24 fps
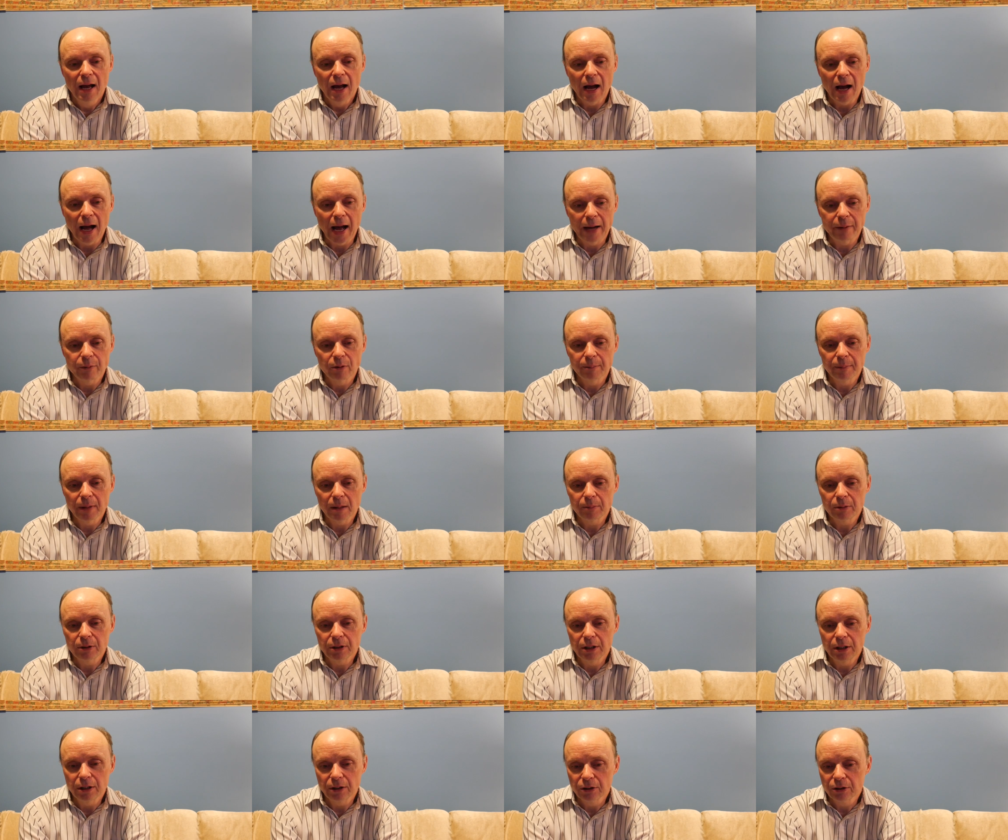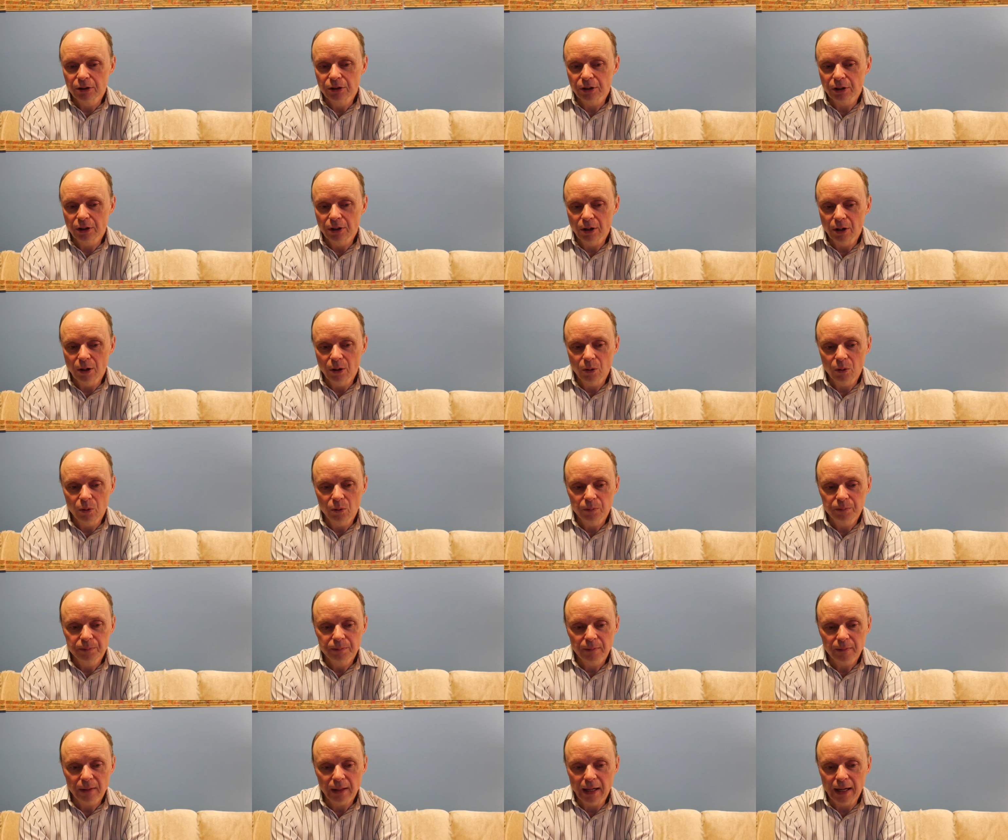I remember years ago,
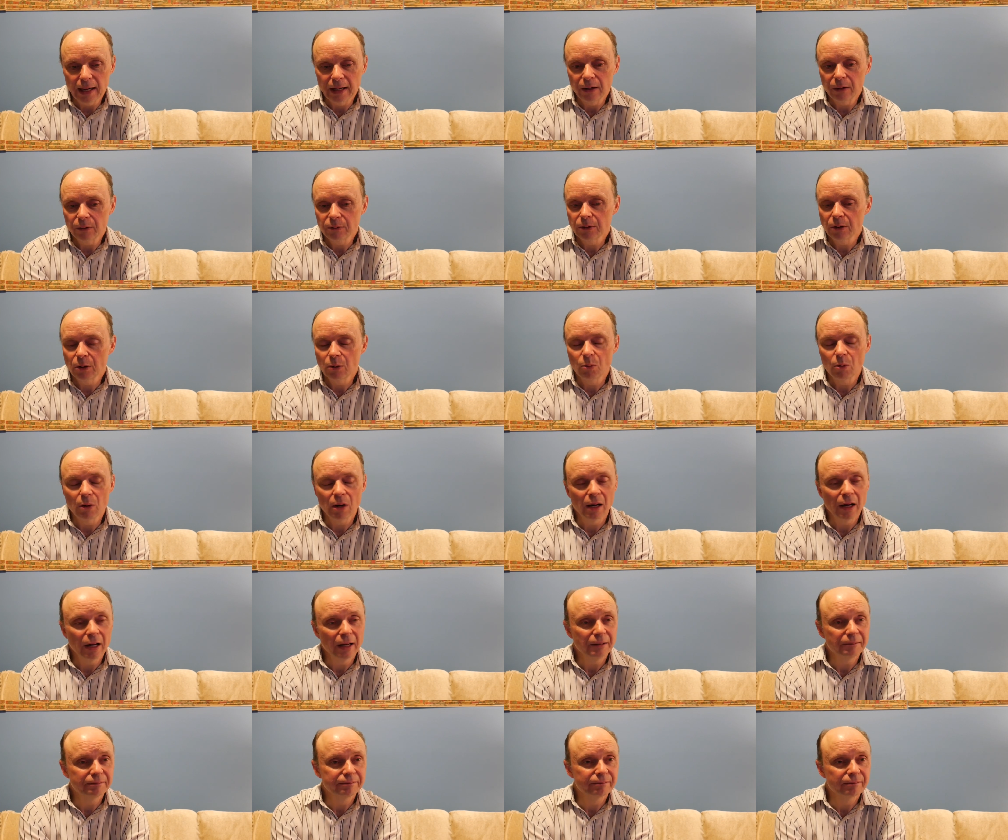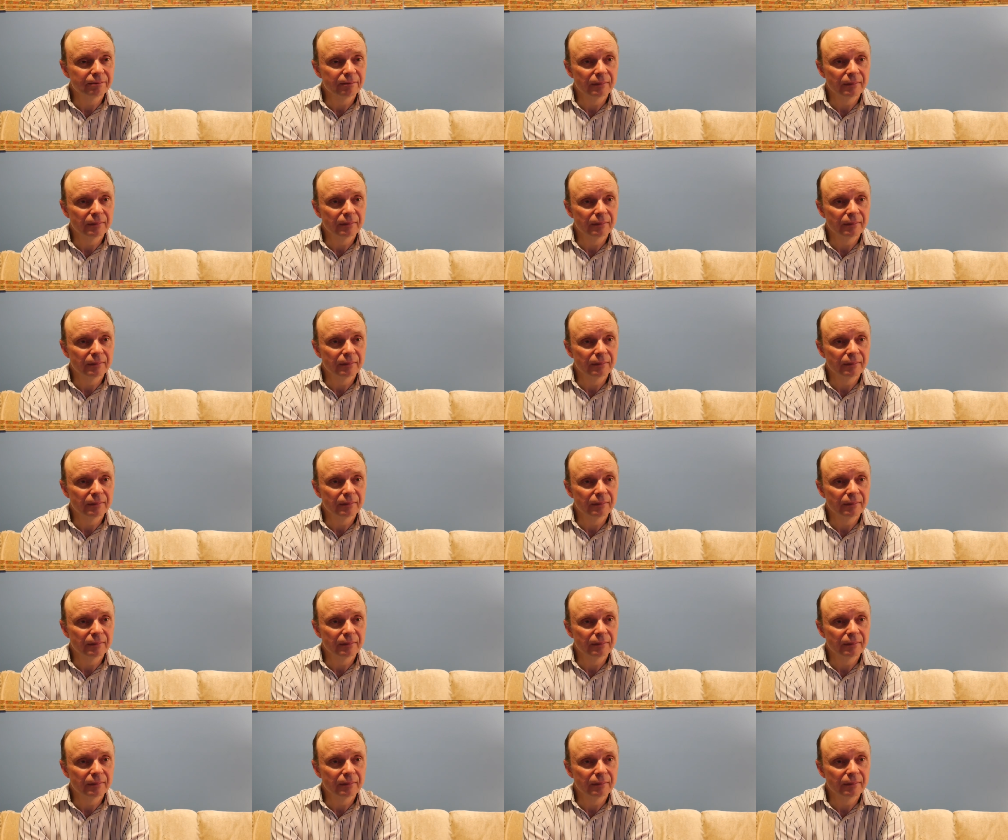I don't know why,